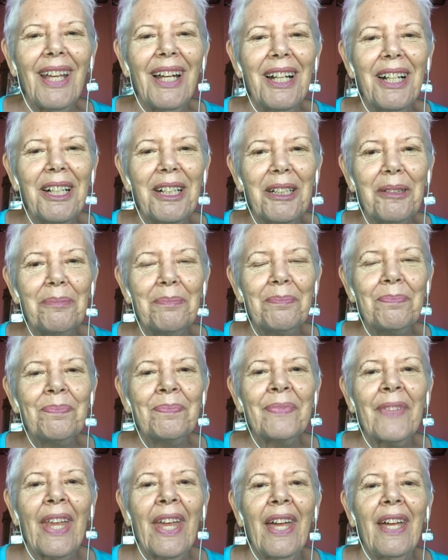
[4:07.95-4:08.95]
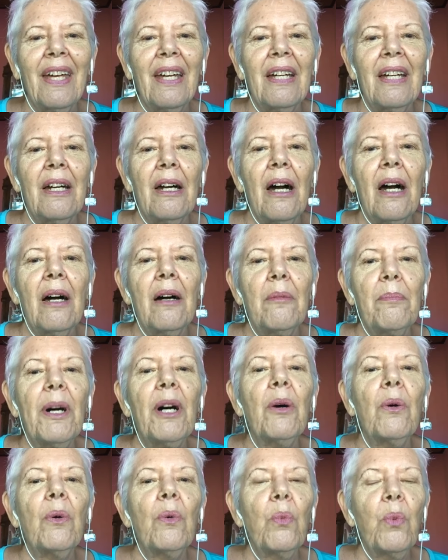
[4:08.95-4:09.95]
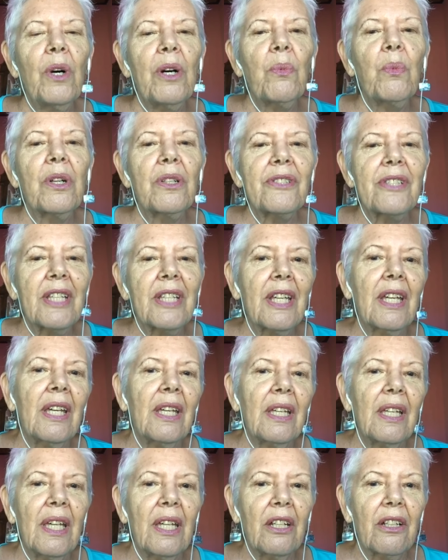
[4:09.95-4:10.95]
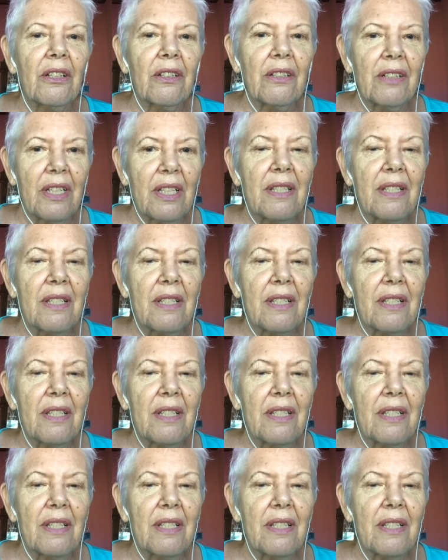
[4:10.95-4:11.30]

But what we're seeing here